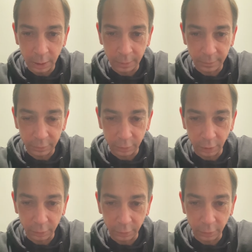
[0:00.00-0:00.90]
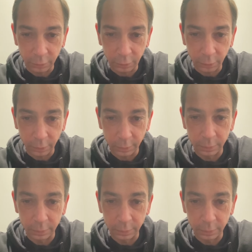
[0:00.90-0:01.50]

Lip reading: That's the God's honest truth.